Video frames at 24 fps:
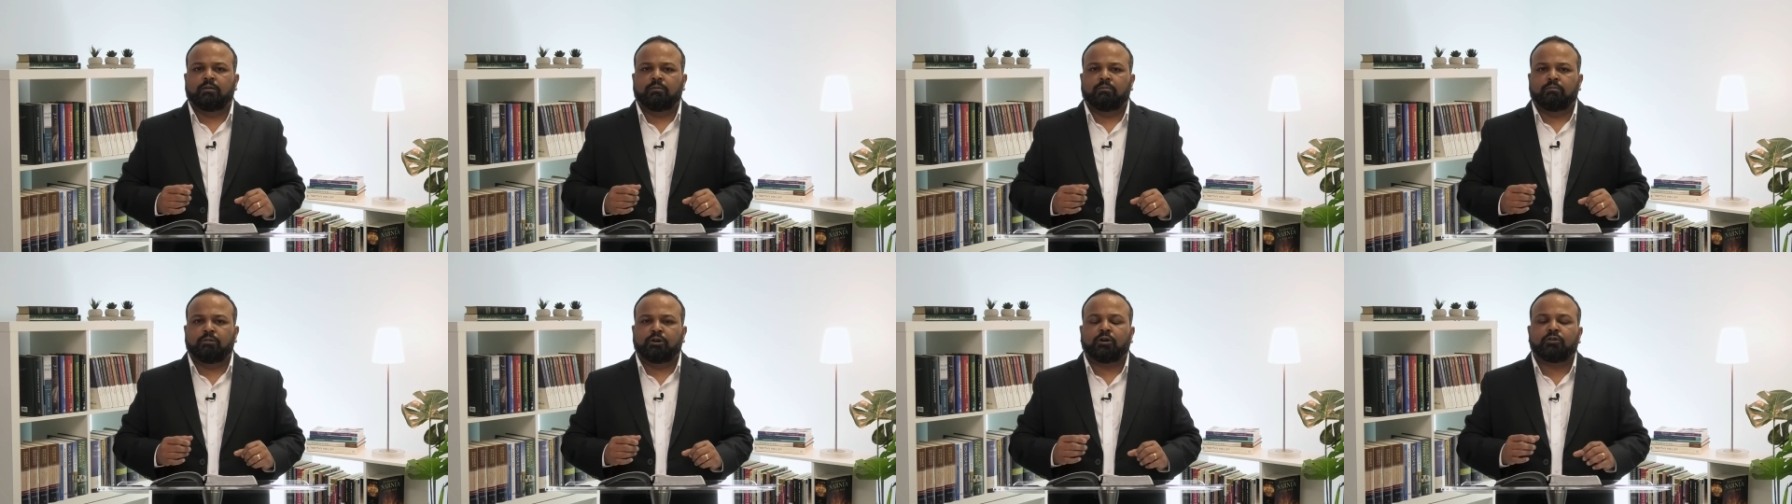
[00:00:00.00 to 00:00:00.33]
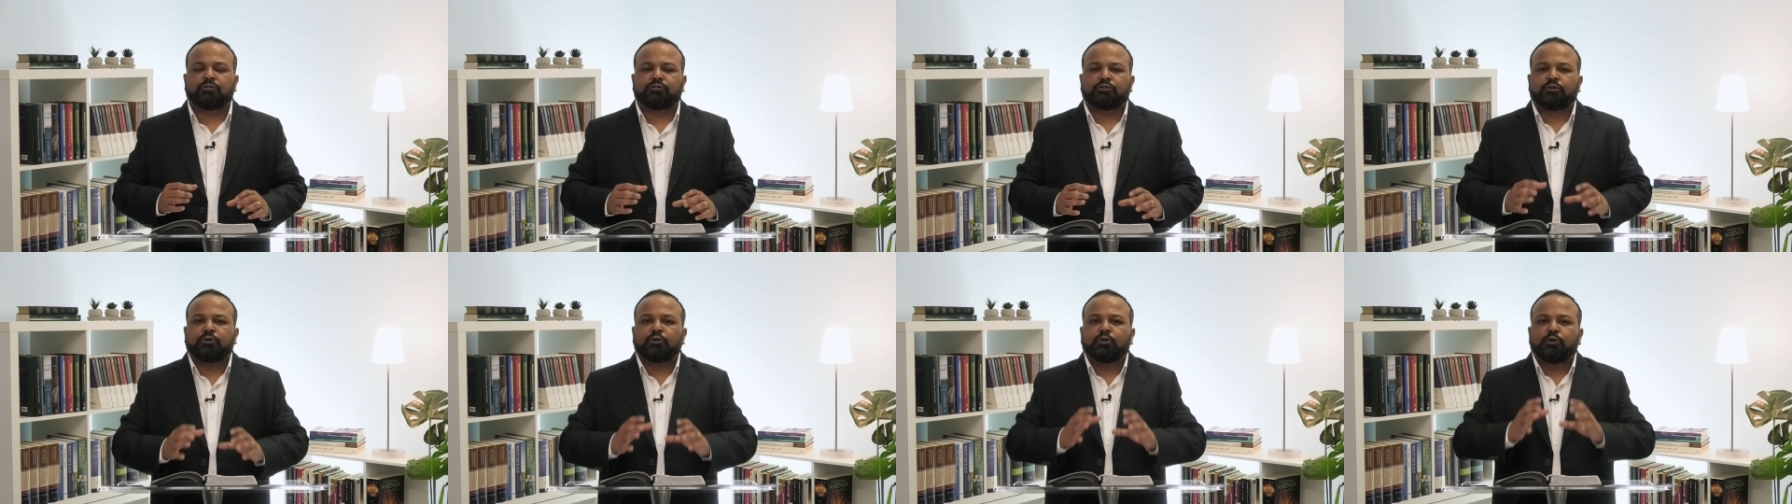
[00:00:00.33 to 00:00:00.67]
but
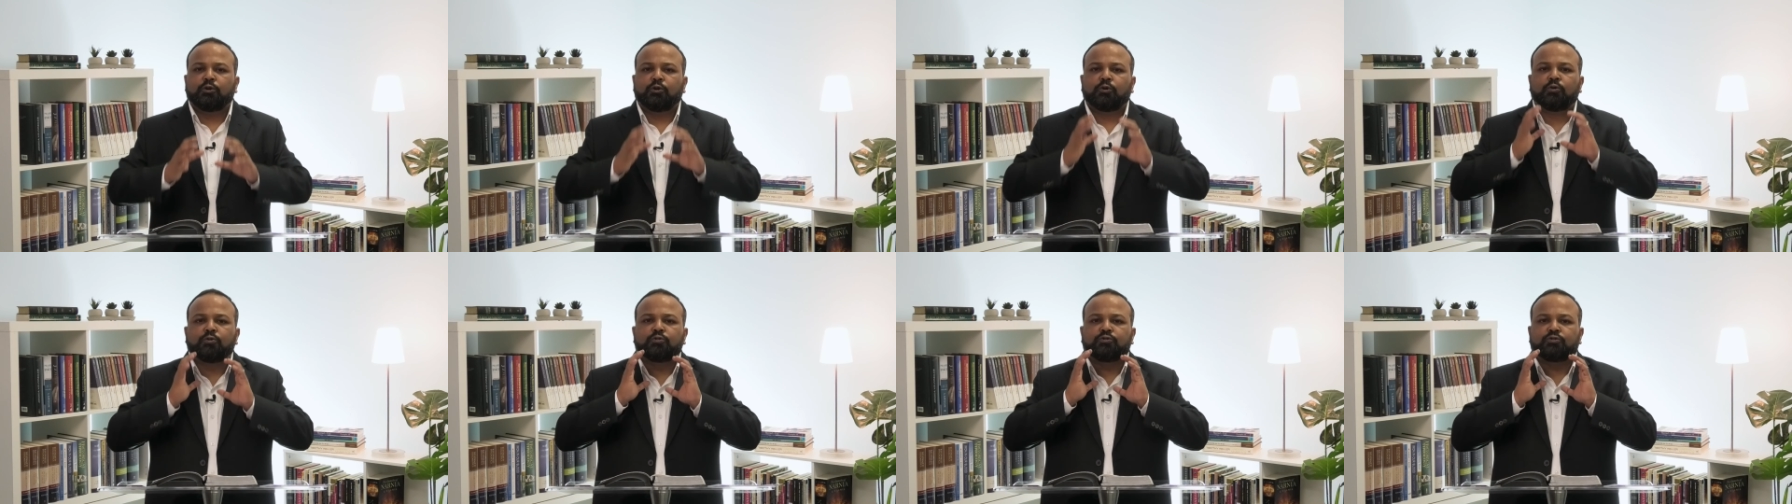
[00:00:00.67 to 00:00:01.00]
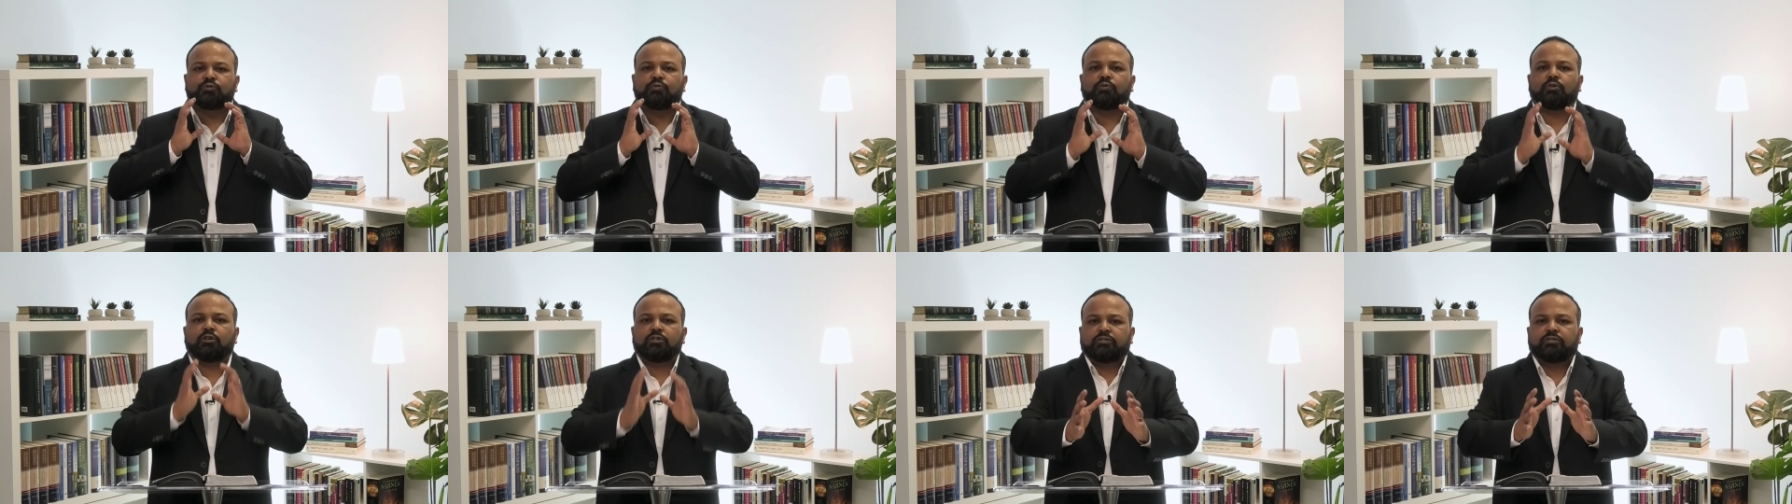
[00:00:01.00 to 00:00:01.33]
also
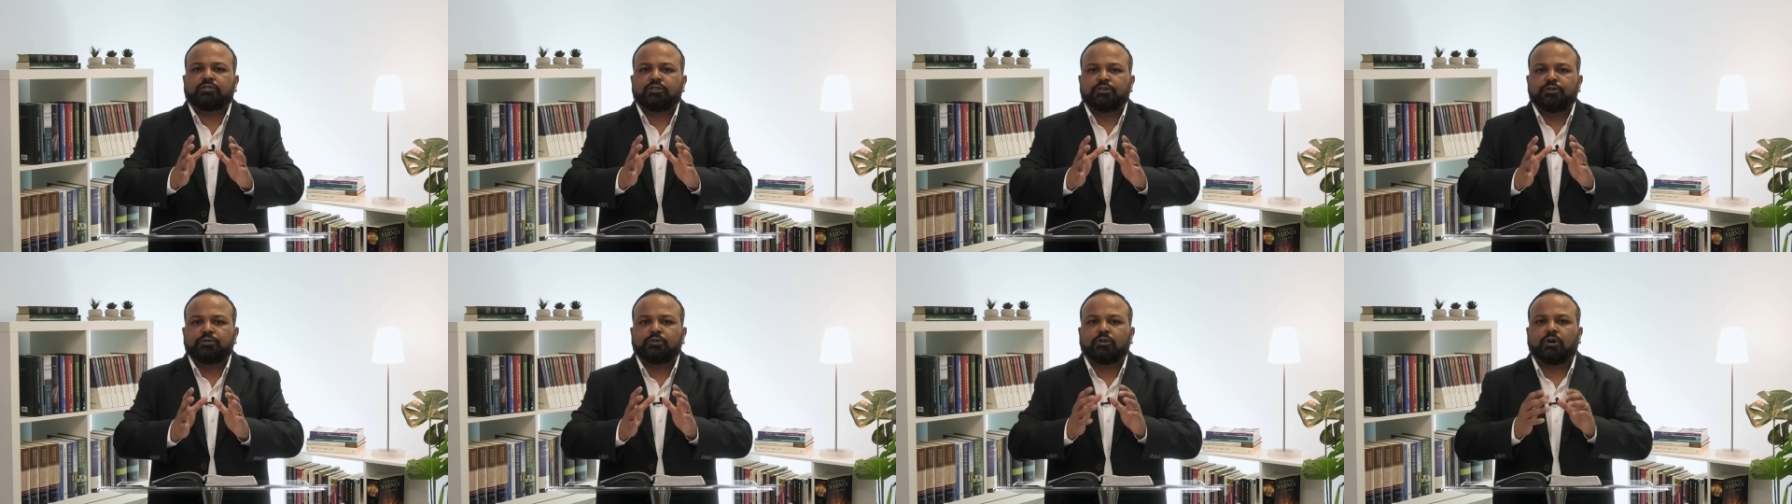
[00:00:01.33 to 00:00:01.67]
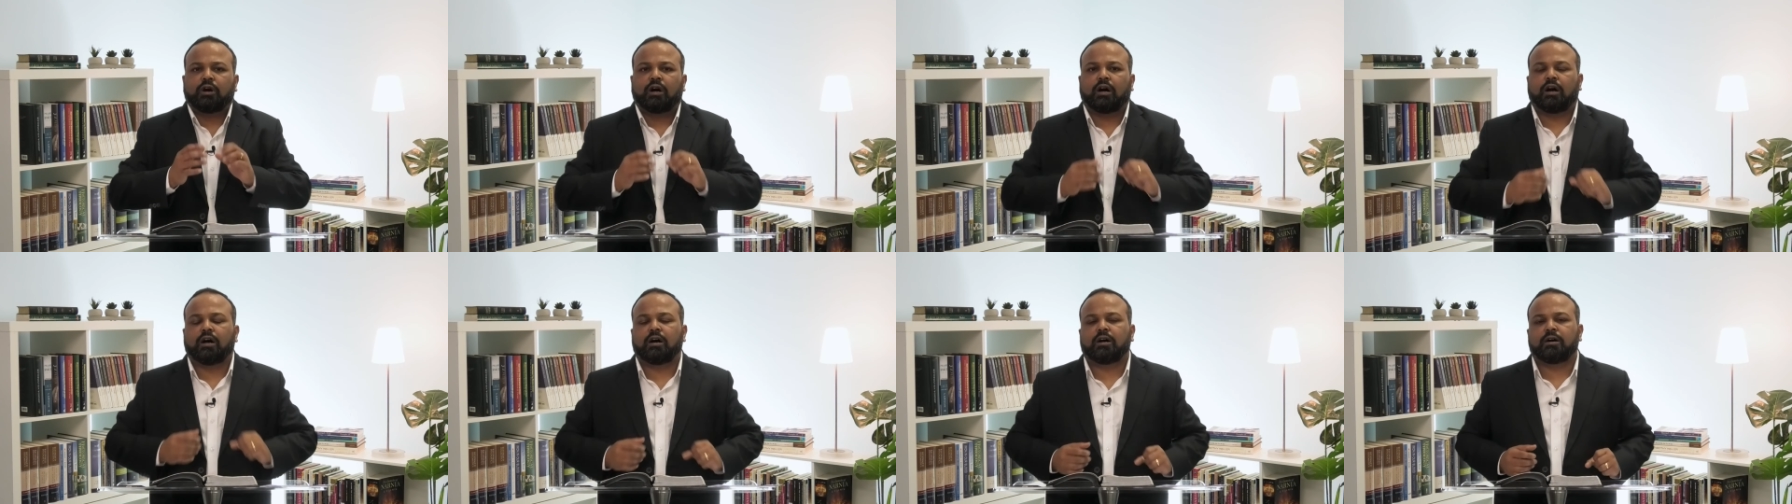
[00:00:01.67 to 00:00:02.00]
knows what's in your
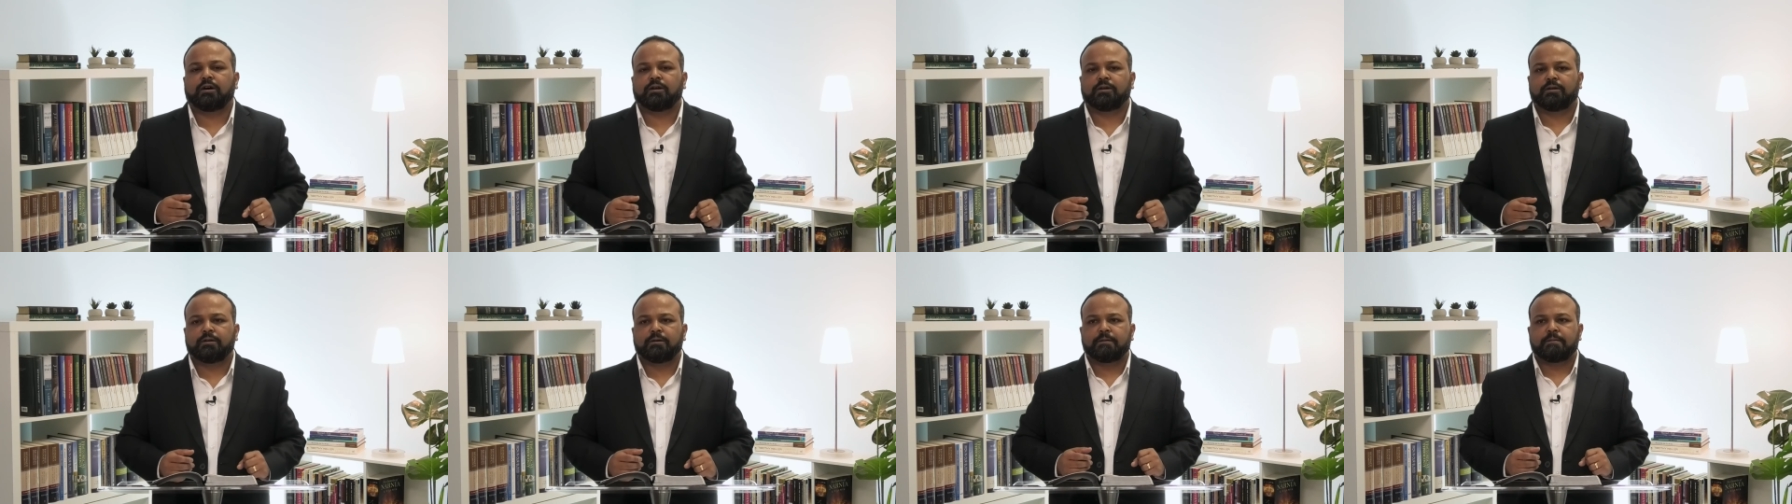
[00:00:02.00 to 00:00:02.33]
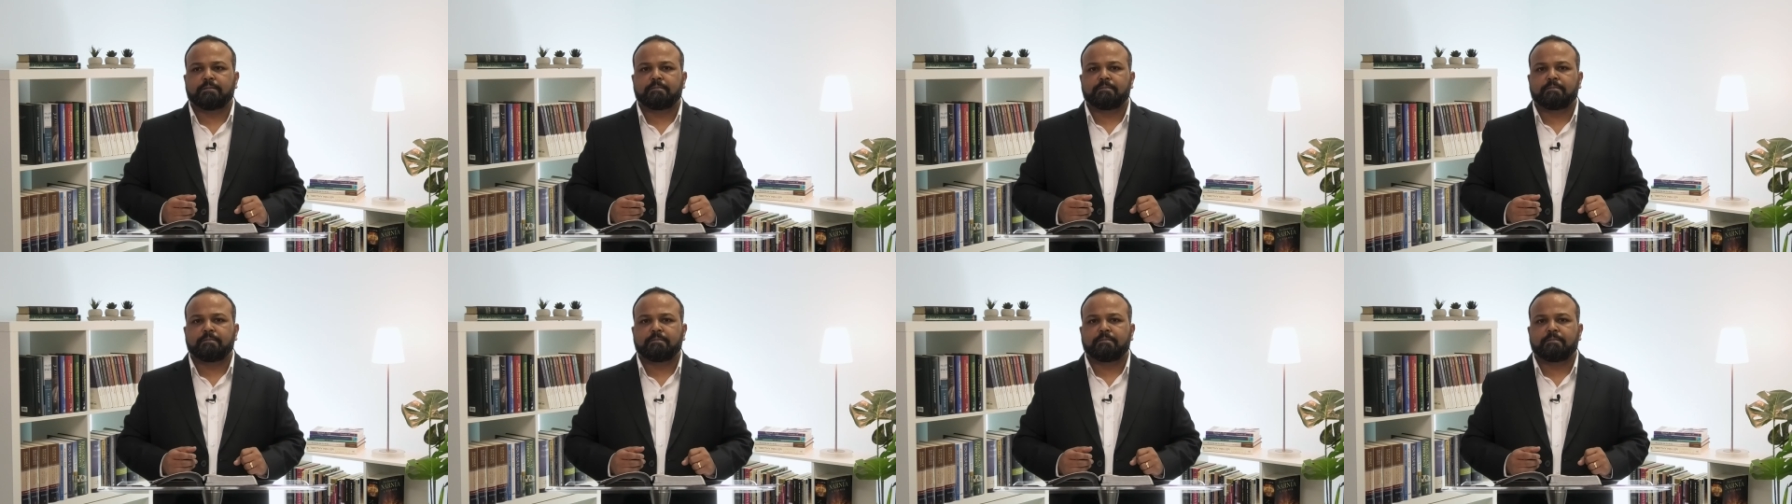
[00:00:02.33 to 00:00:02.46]
heart.